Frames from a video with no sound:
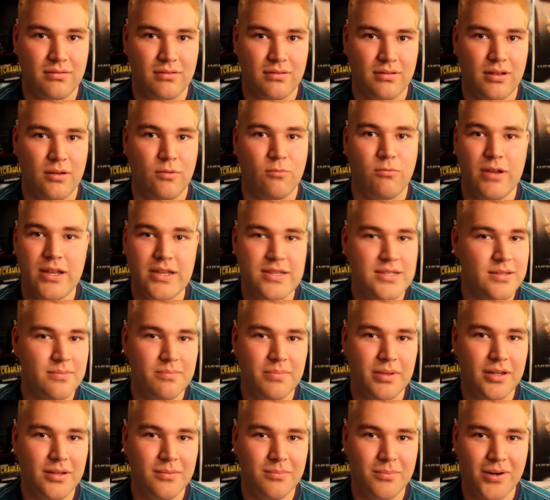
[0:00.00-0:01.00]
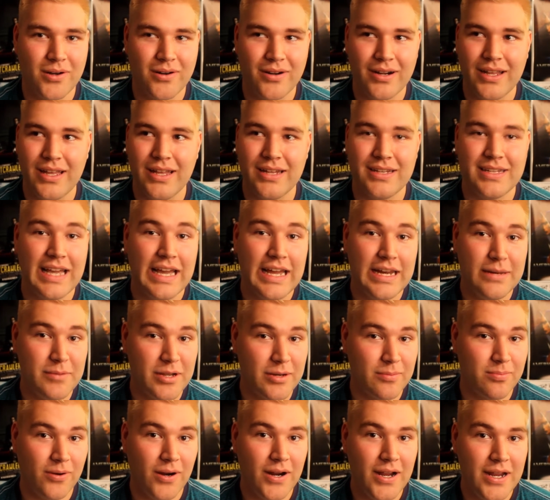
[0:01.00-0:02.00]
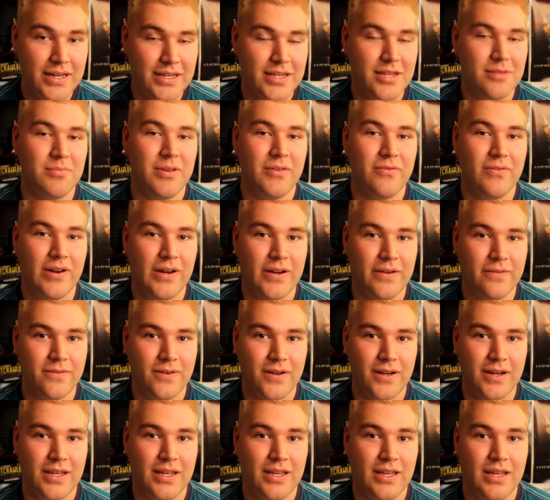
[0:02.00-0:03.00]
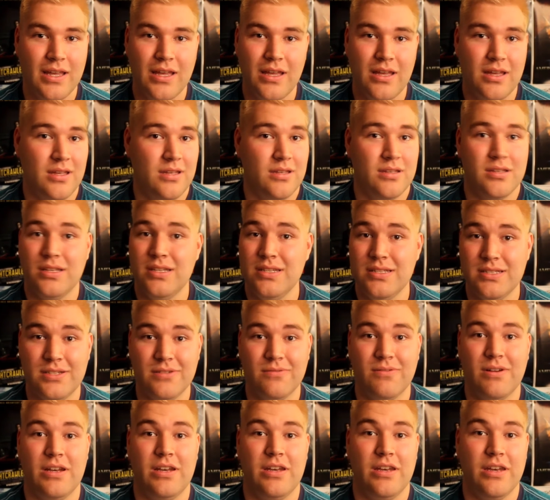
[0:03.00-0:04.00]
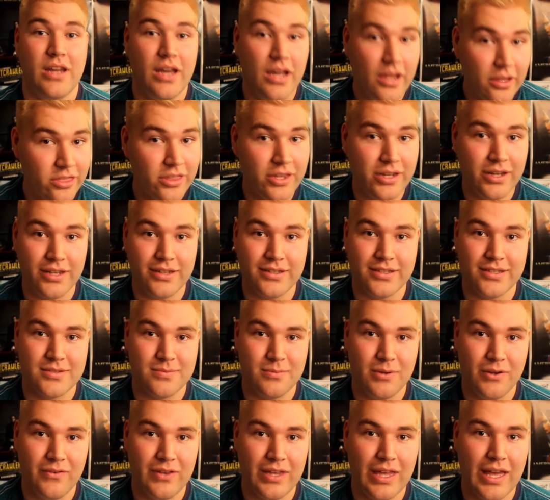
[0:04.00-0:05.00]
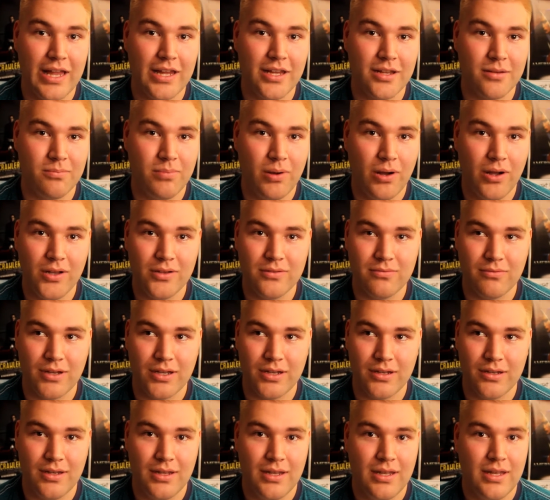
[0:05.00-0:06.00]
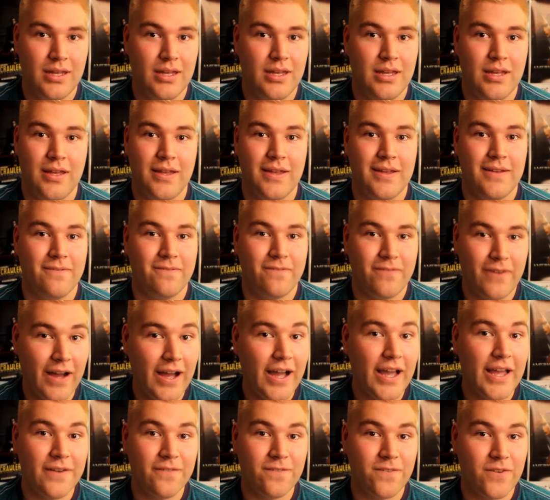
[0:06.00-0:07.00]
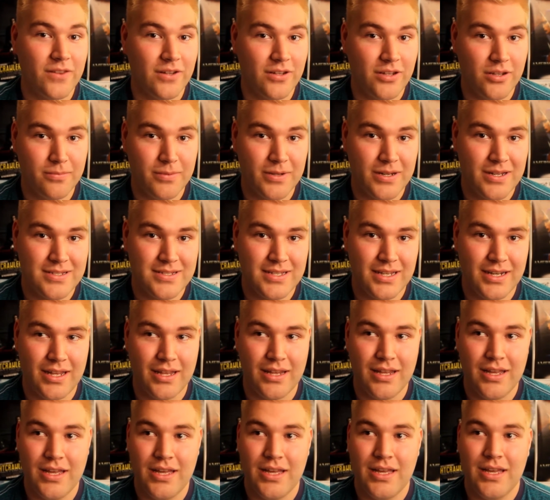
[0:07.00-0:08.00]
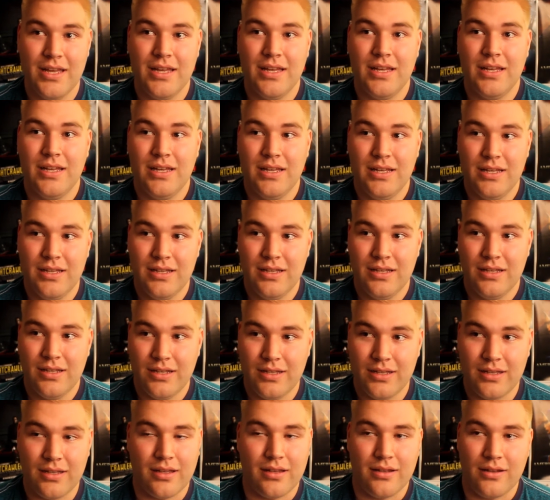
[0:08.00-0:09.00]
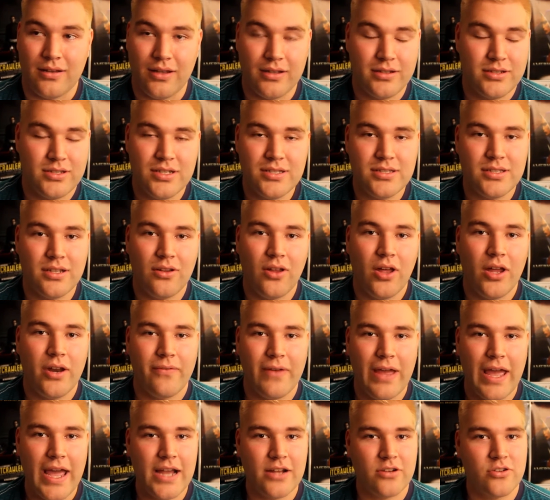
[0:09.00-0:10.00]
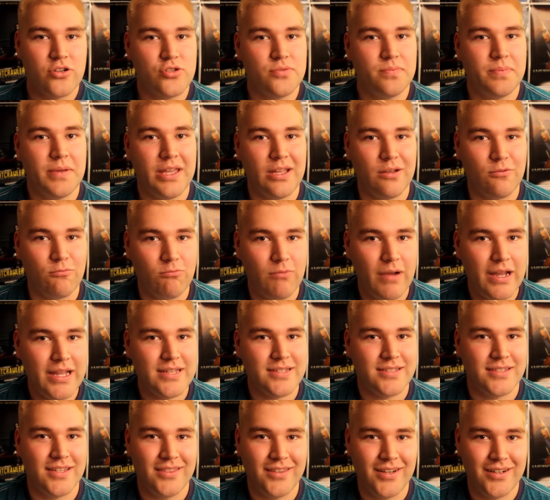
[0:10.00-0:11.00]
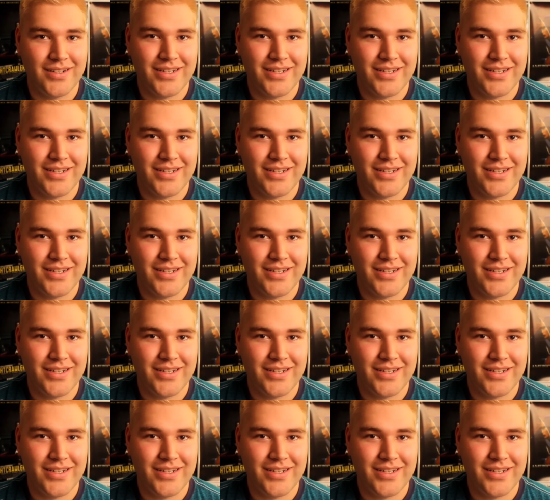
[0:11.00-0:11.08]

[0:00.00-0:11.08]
a waste of Bill Murray. And Danny McBride can be very funny. He's doing nothing in this movie. Alec Baldwin, fine for the little bit he's in it. Just a lot of actors being wasted, their